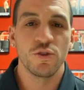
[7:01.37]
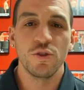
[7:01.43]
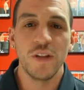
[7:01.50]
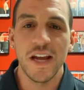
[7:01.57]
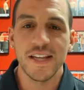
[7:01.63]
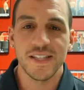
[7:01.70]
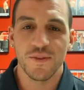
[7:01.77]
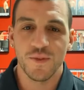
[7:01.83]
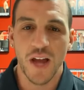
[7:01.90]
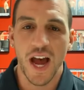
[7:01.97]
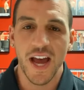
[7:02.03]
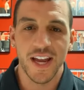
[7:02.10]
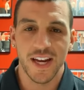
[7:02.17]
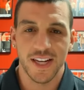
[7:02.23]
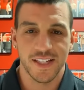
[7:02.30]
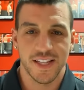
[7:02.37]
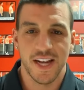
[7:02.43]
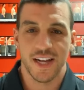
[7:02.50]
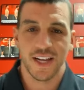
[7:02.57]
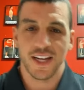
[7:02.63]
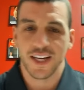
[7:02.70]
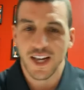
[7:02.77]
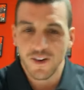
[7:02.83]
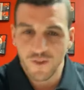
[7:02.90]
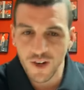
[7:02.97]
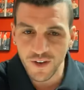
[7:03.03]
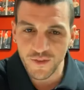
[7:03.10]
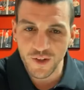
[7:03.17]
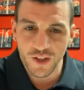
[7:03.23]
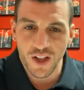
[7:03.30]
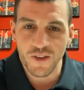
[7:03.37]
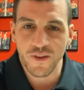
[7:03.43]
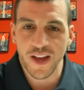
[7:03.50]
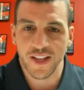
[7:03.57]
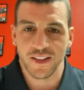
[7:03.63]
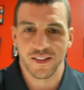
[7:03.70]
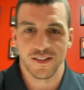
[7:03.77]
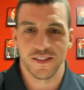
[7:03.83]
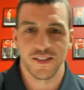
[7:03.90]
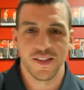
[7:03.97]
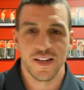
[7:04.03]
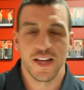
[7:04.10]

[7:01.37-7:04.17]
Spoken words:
days of dieting is not going to get rid of your love handles.